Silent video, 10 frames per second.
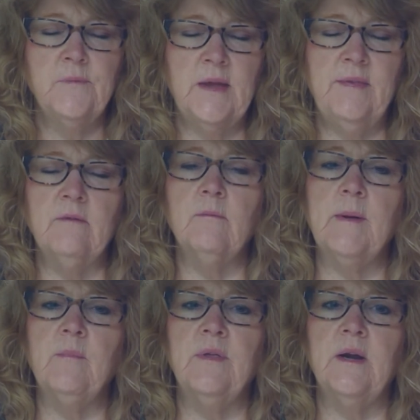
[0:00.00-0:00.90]
And then
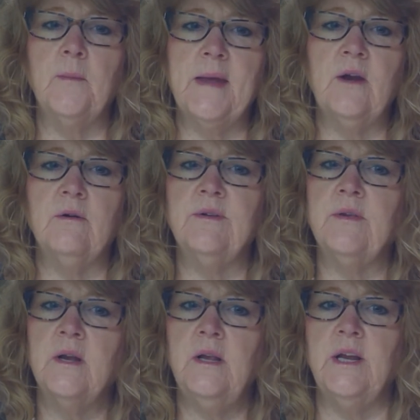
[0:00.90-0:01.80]
remember that our manner
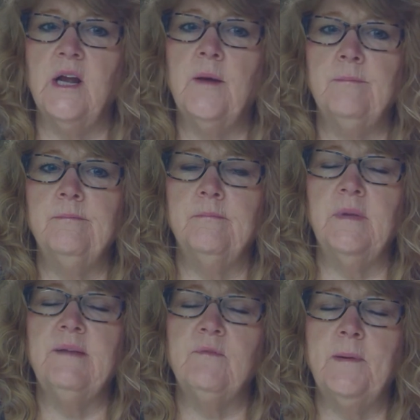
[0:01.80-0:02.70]
is clean up,
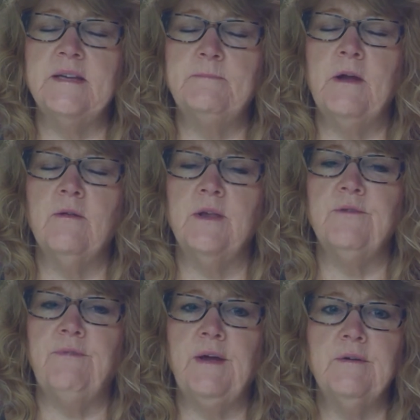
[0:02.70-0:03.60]
leave the place better than you
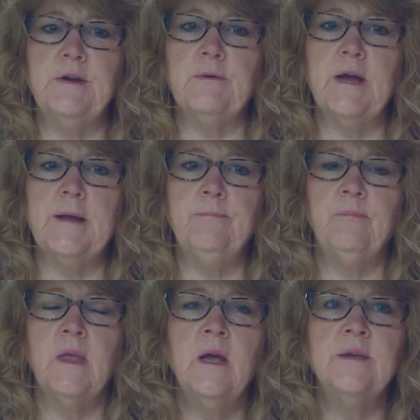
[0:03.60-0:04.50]
found it, okay?
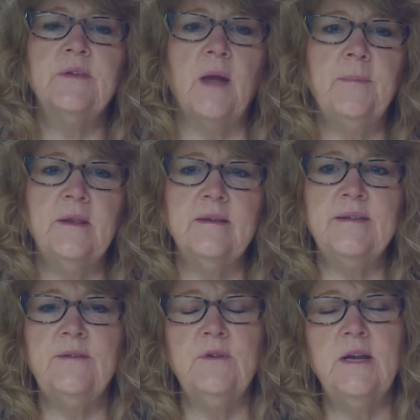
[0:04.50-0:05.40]
Stop in this
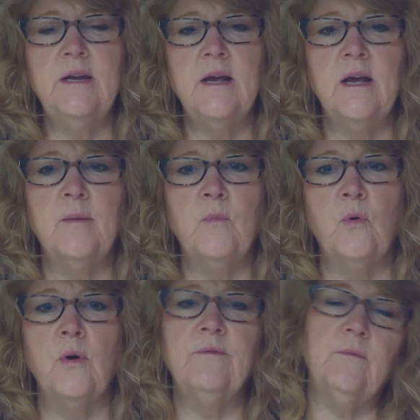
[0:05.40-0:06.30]
evening, um,
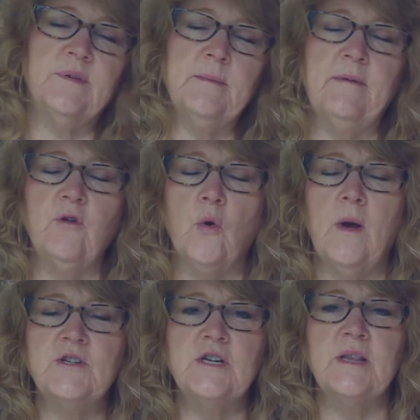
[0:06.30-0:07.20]
or some of you are
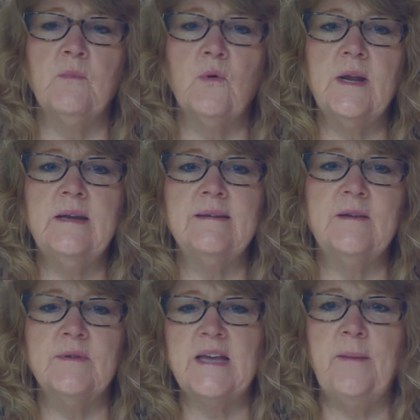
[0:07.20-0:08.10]
watching it in the morning to see
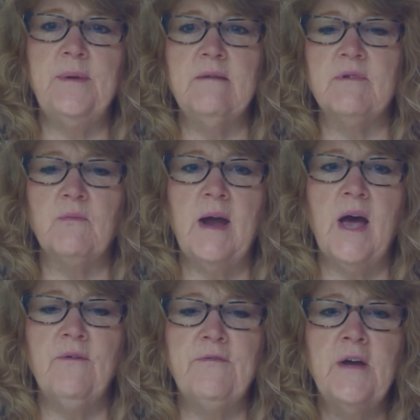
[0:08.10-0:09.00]
what's happening with
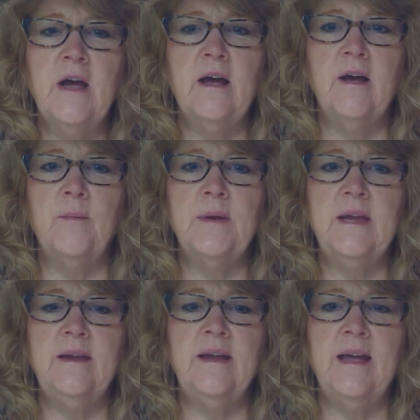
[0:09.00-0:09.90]
Ralph. Um,
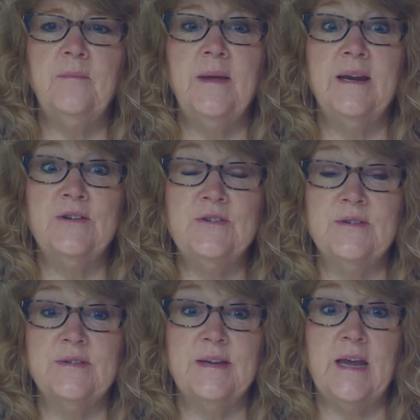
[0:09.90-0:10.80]
he had managed to
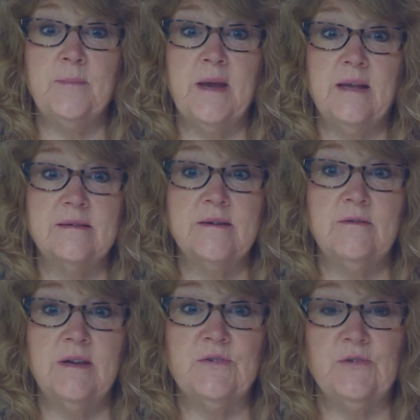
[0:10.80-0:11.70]
escape Catso
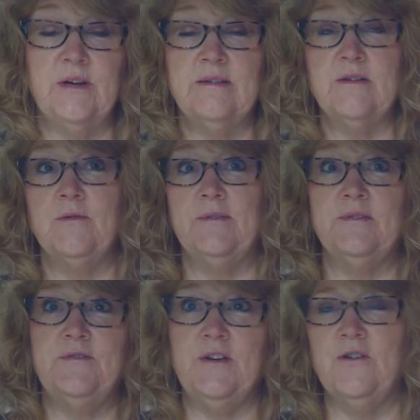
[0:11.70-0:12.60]
yesterday, so we'll have to
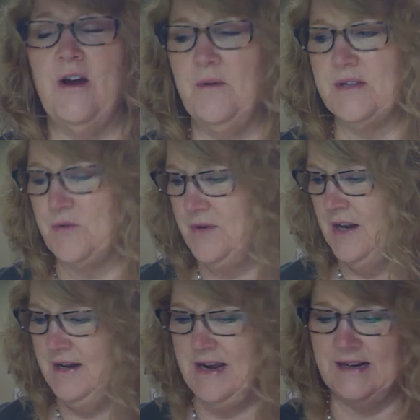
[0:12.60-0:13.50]
figure out what's going
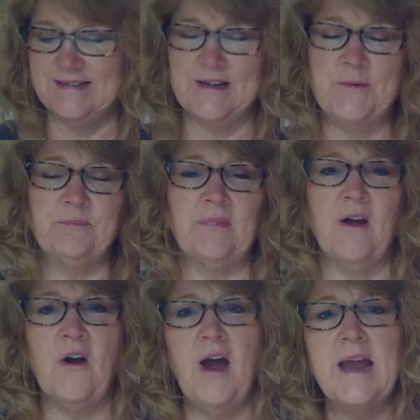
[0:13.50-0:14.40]
on next. So,
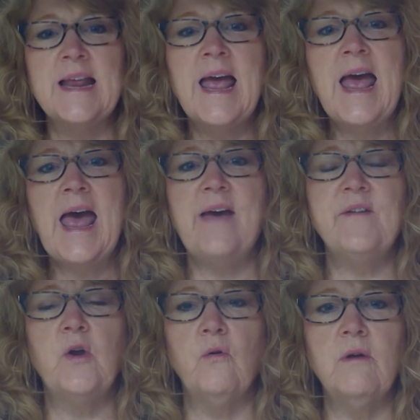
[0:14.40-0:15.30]
all right, have
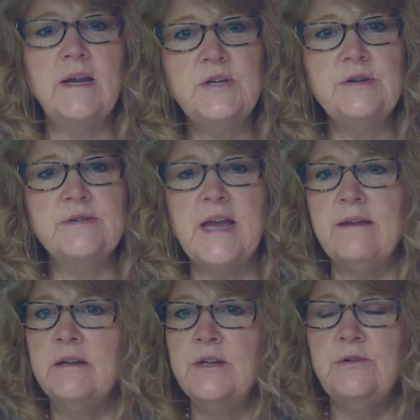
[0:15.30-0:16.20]
a great
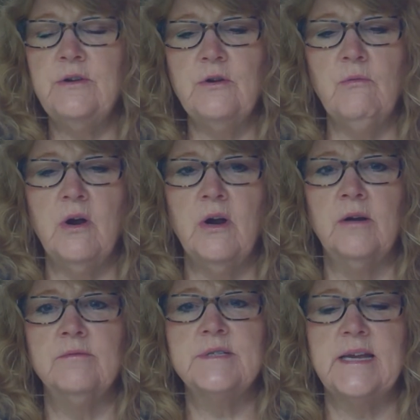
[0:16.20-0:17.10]
Tuesday. Do your
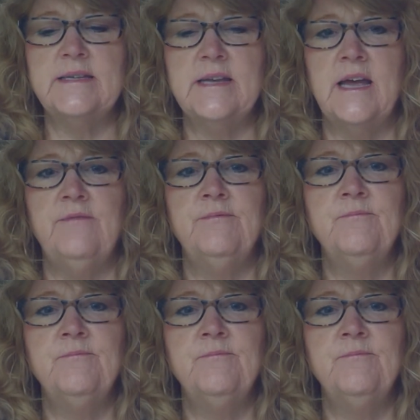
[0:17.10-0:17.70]
work, stay safe.